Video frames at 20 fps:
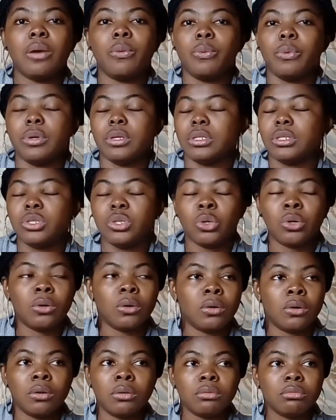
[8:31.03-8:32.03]
with
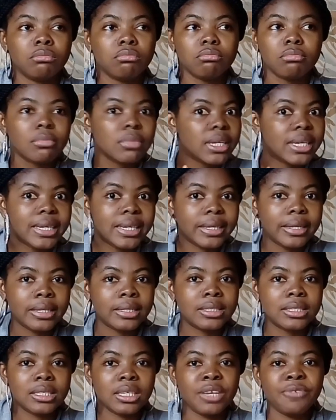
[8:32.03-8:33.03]
your
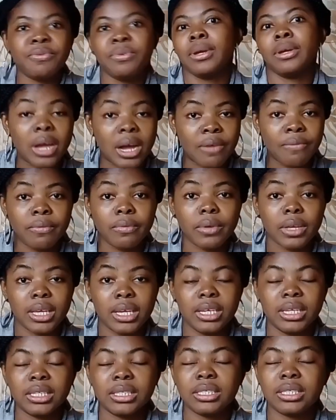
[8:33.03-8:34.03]
kids if you have
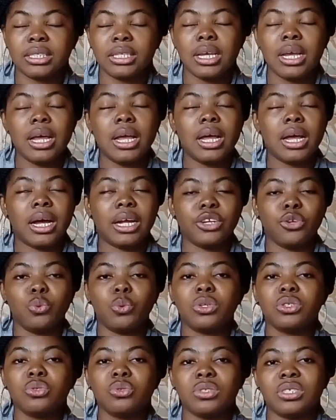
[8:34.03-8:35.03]
kids, and you
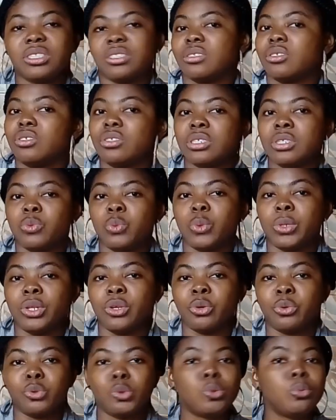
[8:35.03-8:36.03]
want to discuss it with
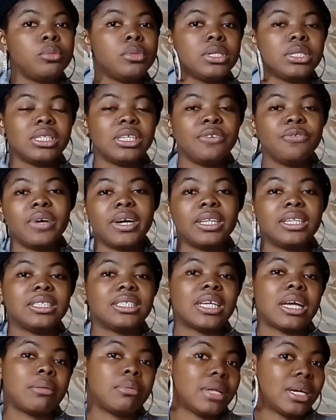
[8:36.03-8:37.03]
your roommate if you are
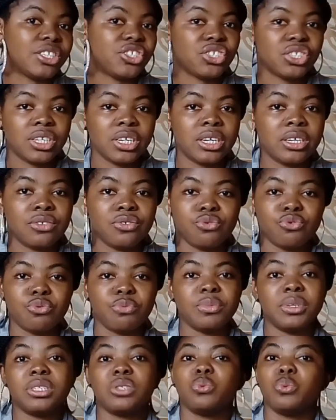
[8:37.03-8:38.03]
the type that shares
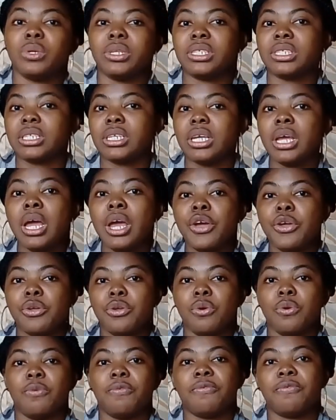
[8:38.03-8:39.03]
roommate with
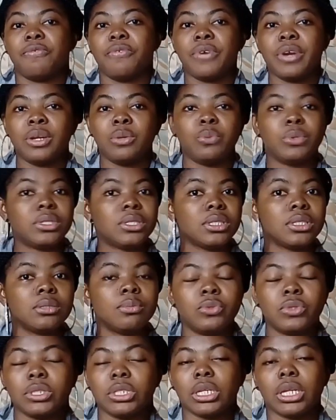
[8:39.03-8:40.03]
your friend, with
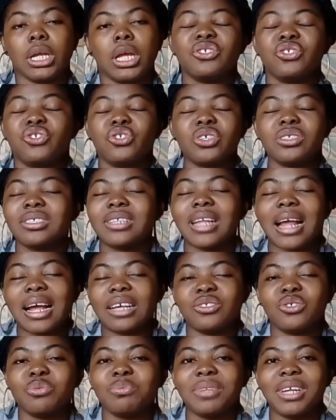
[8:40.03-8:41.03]
someone. Just
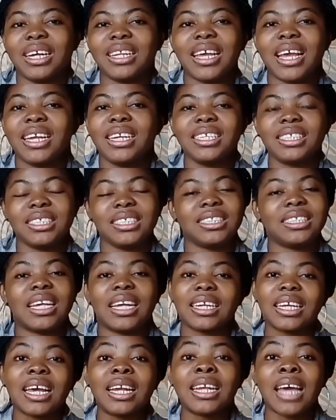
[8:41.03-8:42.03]
assume that anything
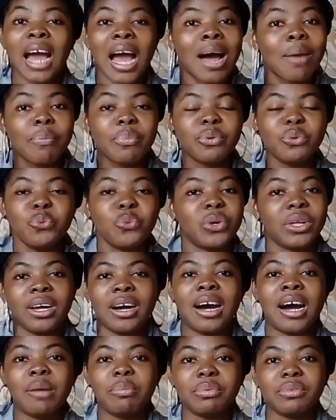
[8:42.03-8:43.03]
that can happen will
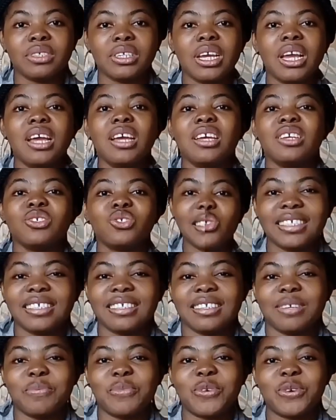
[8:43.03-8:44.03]
happen. That
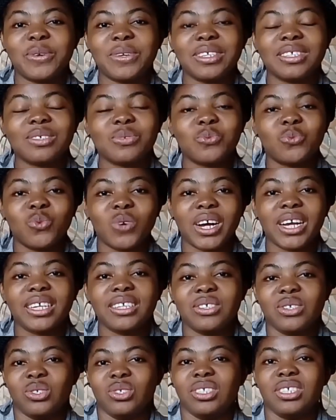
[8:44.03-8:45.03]
is the more reason why
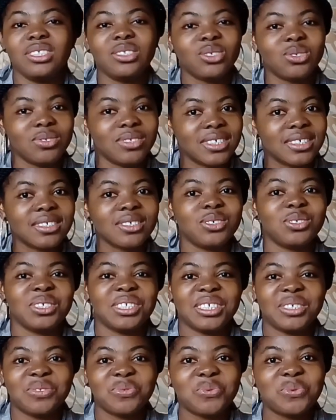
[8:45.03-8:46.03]
you need to
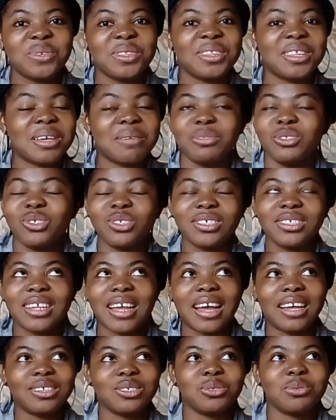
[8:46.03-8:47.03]
discuss it with them. Just
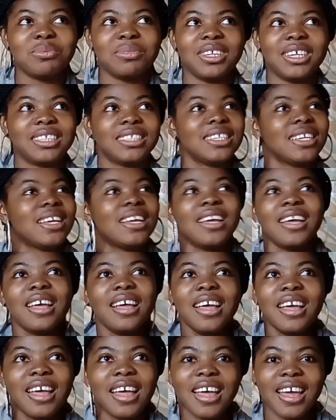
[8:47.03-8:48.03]
assume that
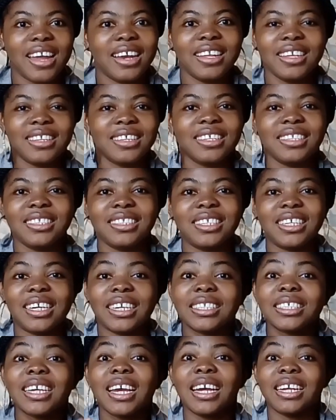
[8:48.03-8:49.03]
anything
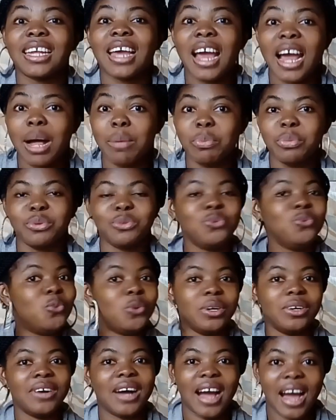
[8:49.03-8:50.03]
that can happen
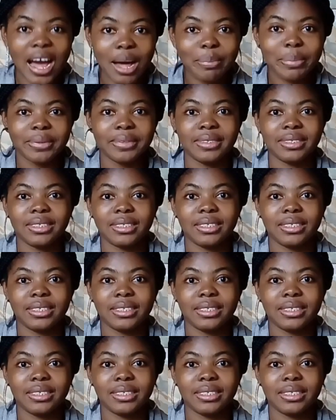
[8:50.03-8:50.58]
will happen.